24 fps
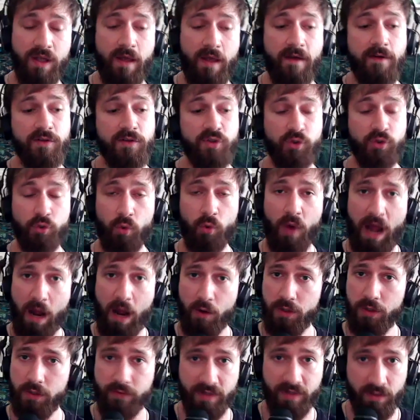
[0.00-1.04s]
Sort out
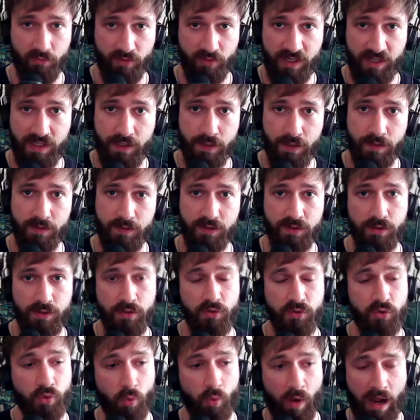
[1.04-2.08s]
your ingredients.
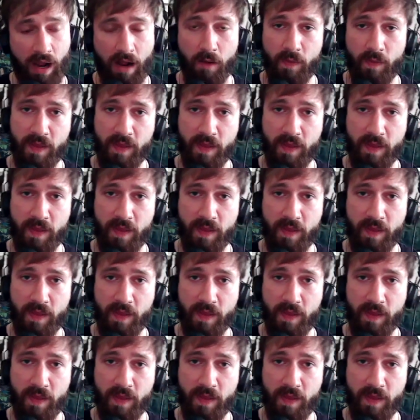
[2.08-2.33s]
Sort out